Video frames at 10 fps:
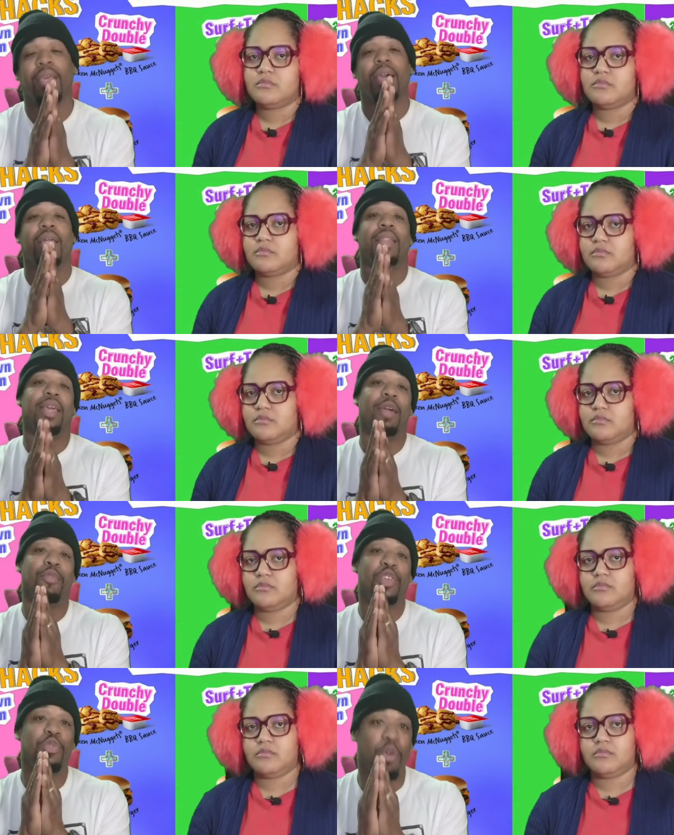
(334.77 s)
Speaker 1: Then
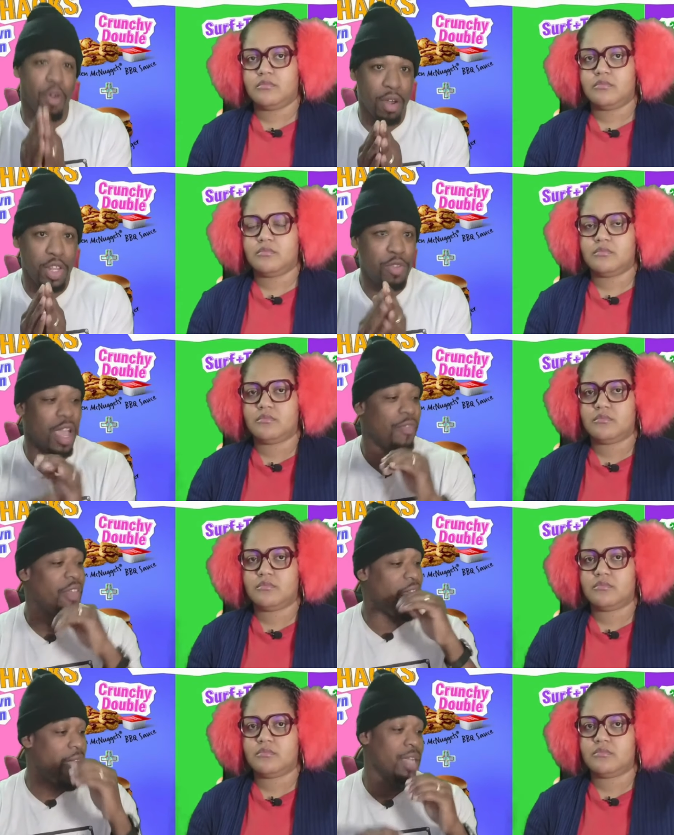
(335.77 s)
when you order, you have
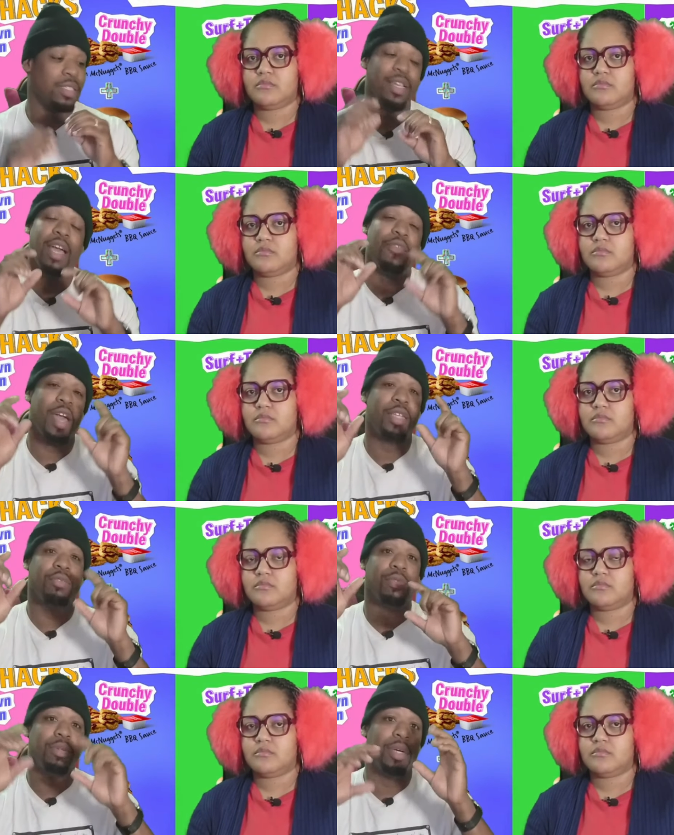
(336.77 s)
to actually have an
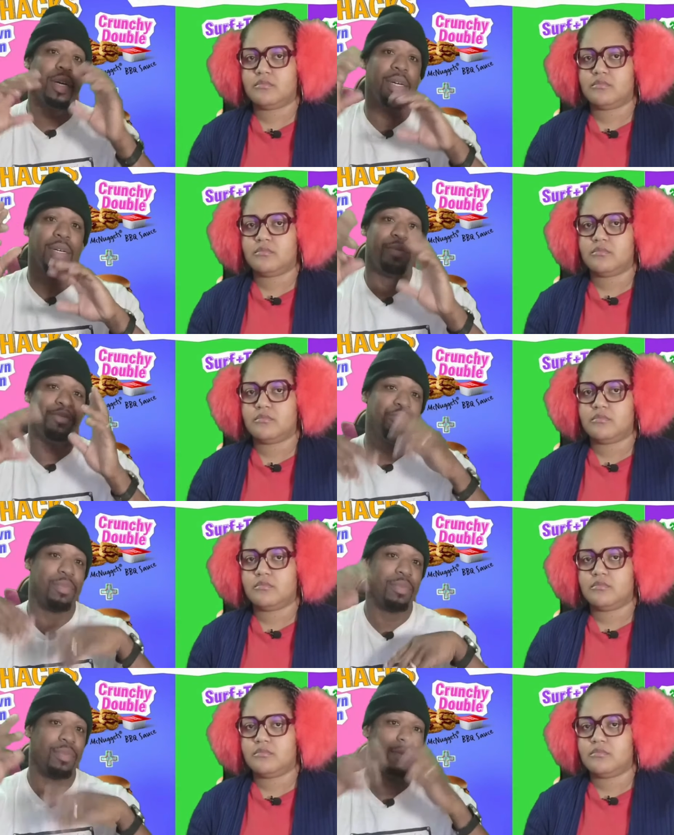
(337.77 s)
actual um,
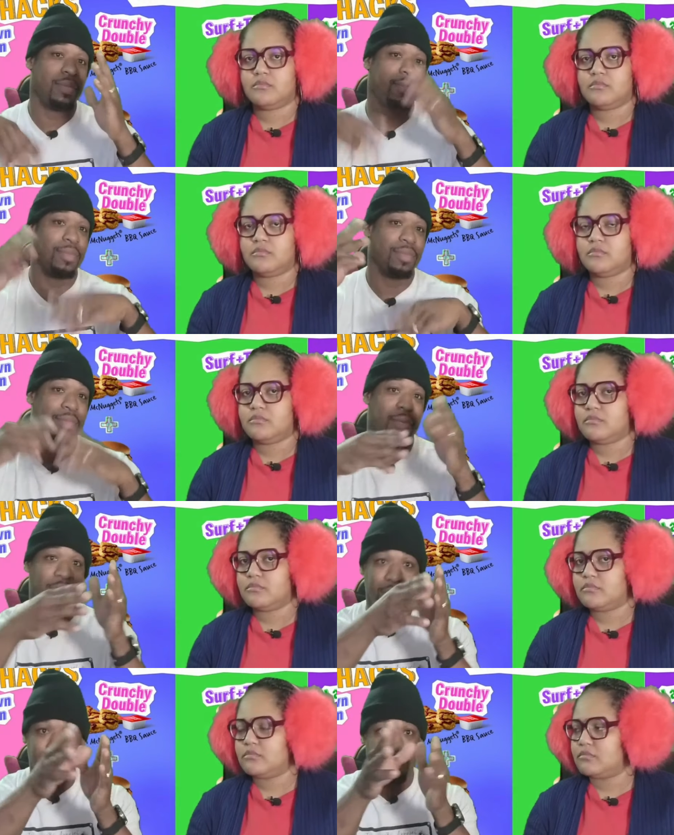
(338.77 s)

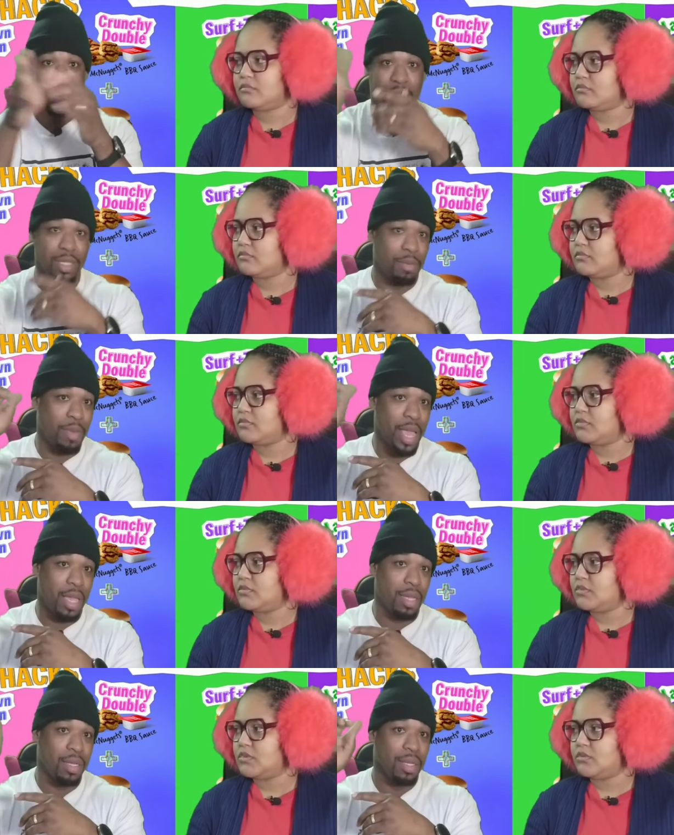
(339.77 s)
this what's in the back.
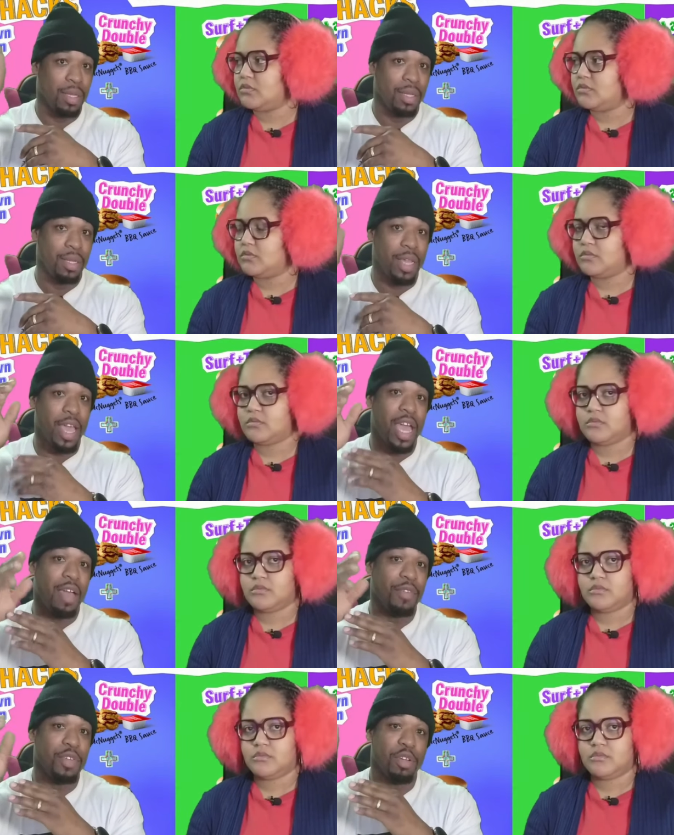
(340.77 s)
They
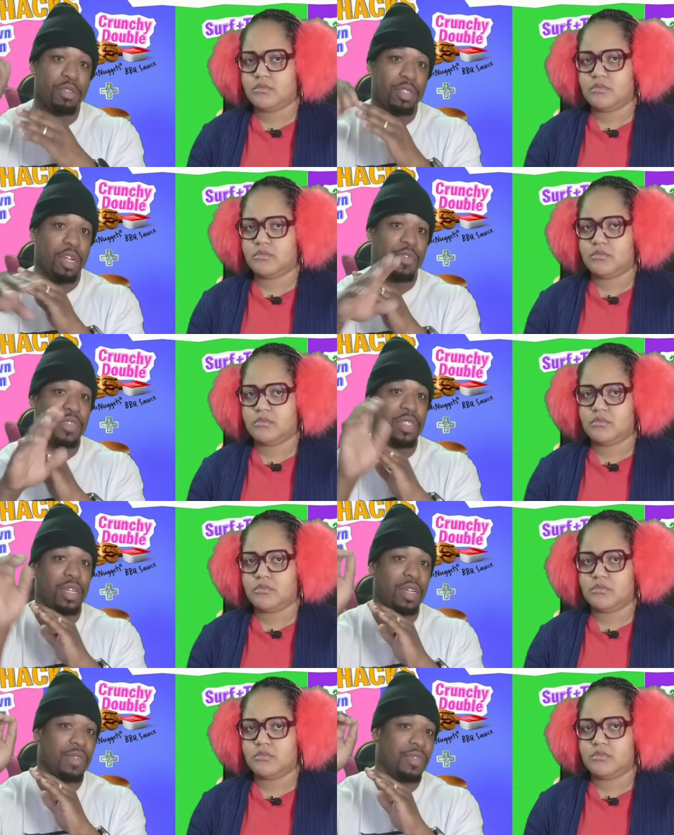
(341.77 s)
have you know surf and
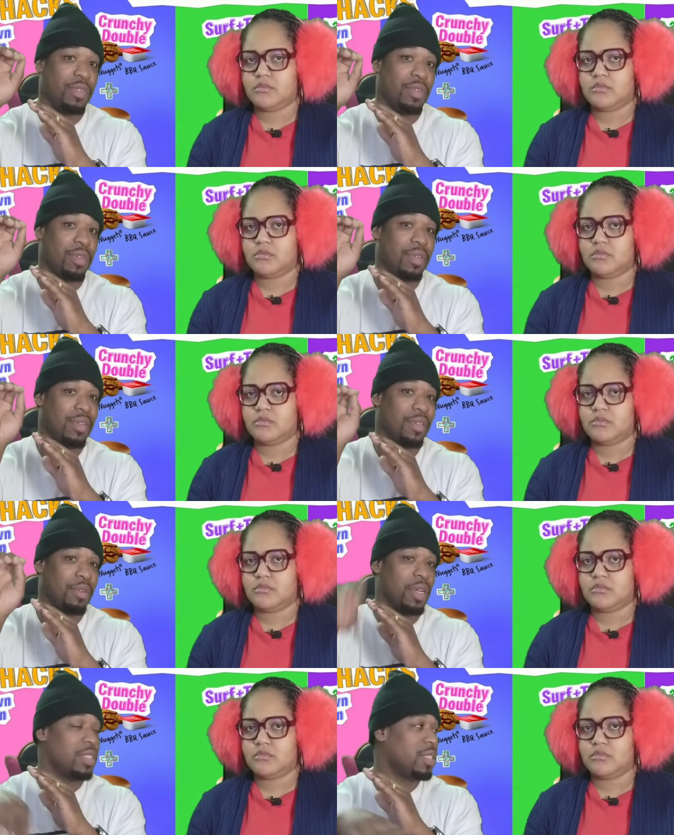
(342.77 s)
turf,
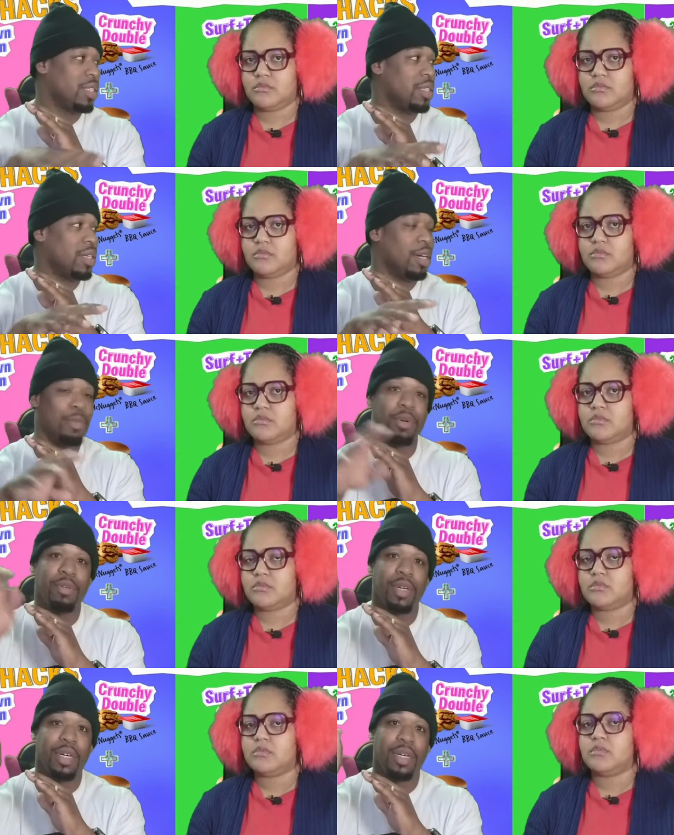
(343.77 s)
crunchy
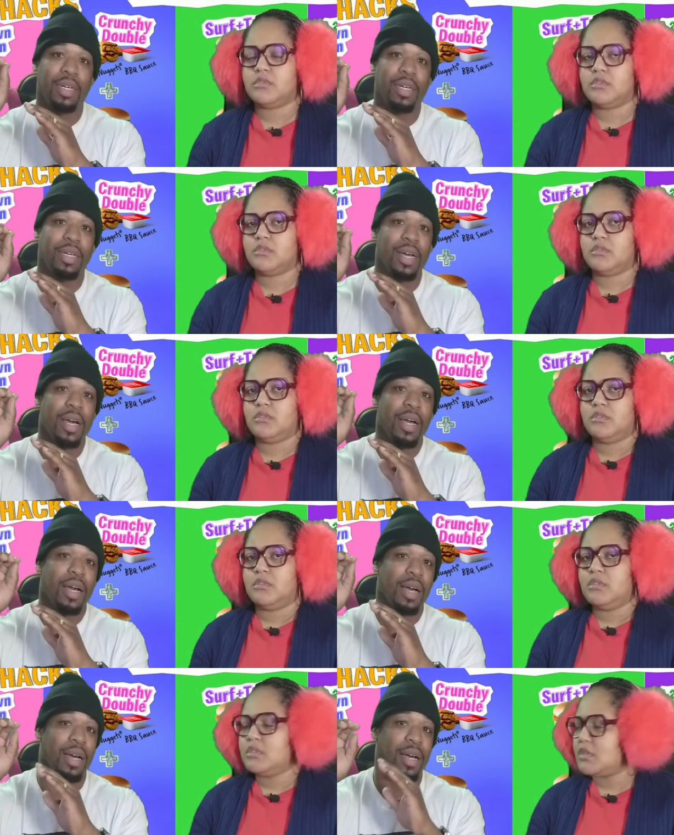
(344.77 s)
double, uh,
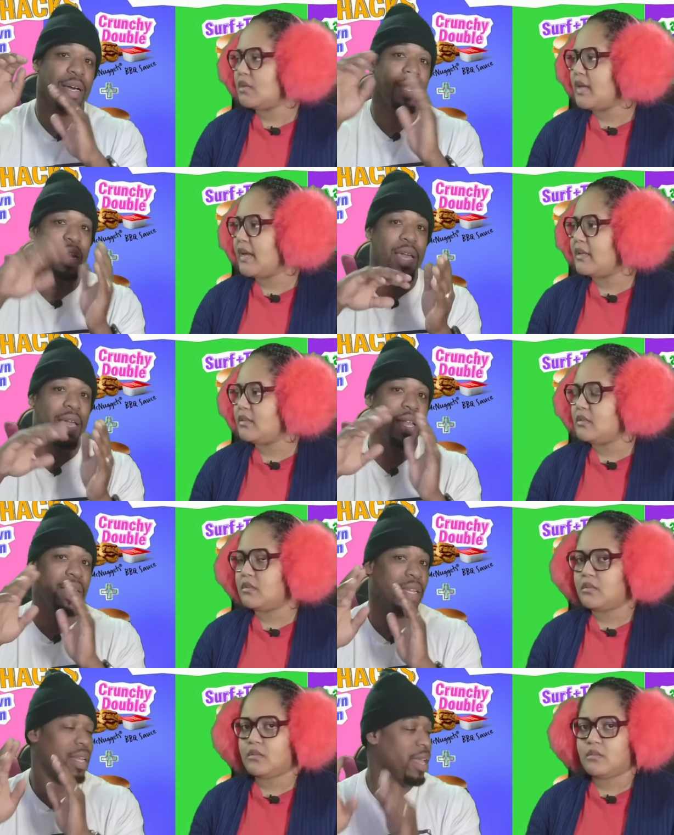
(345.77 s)
uh, so they, land
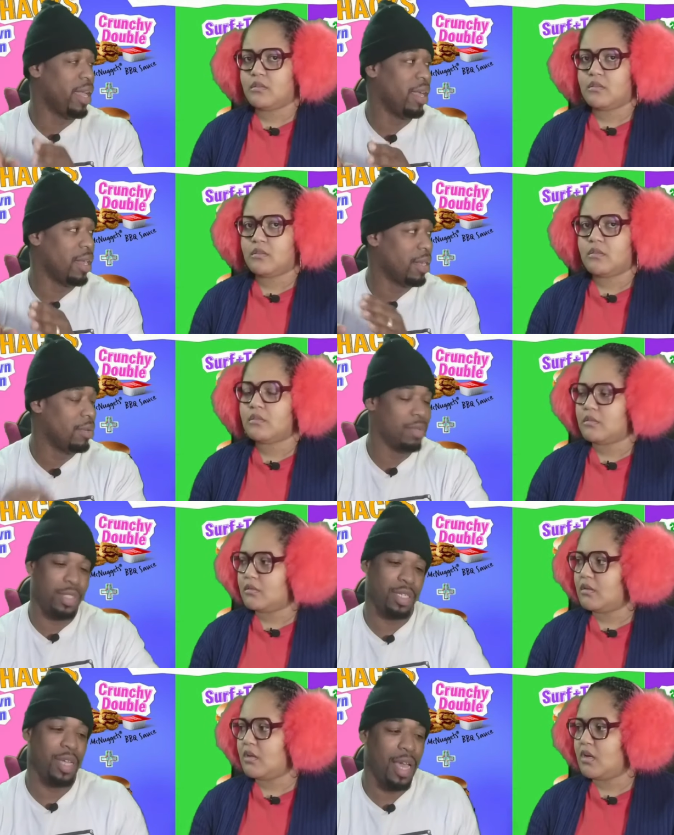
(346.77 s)
and air.
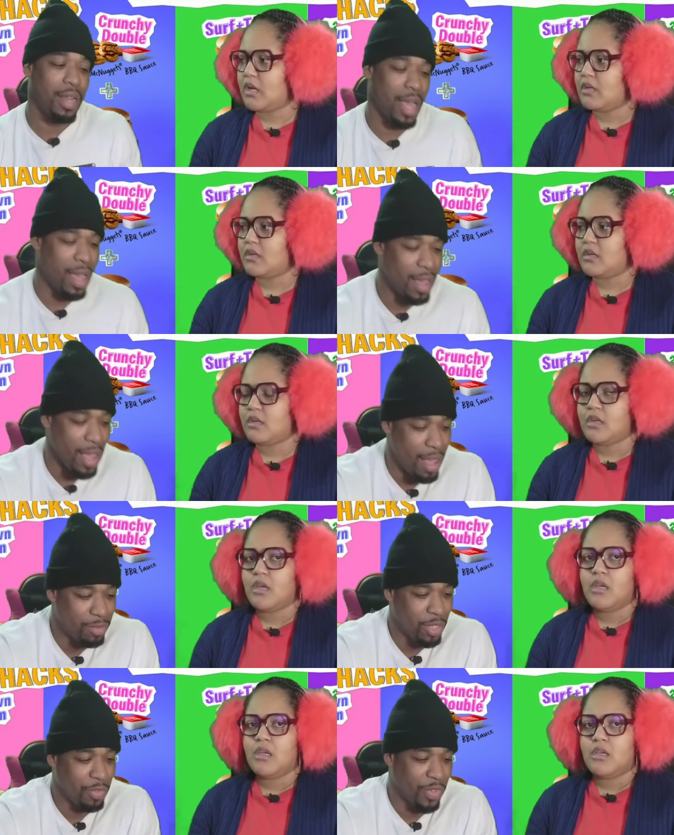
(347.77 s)
Which okay. I, I, I'm
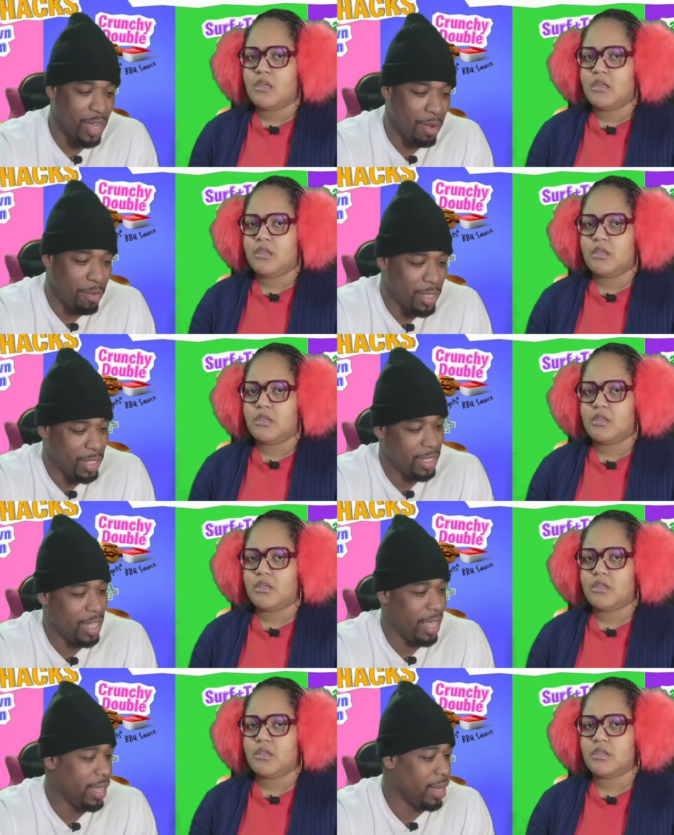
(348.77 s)
trying to figure out what's in
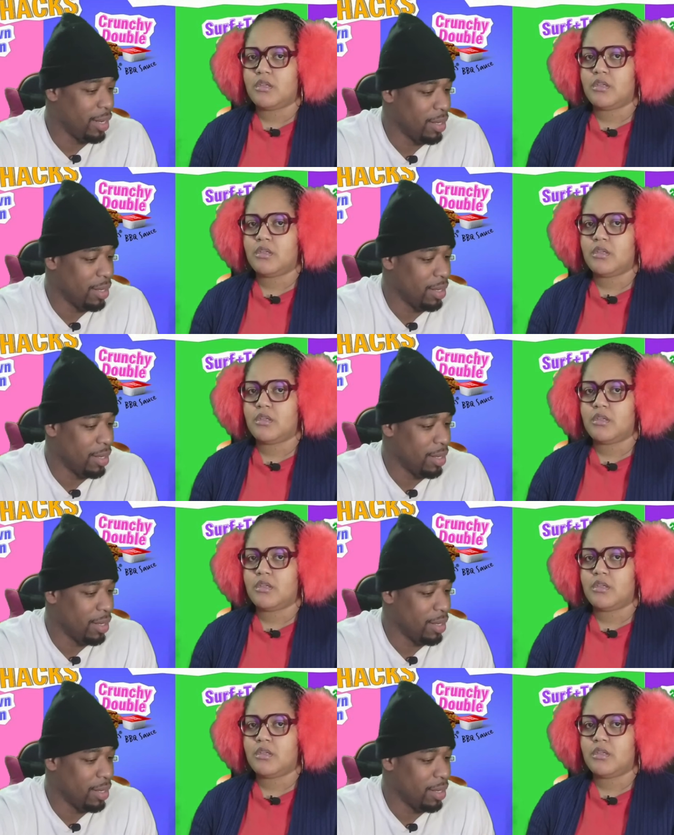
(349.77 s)
the air.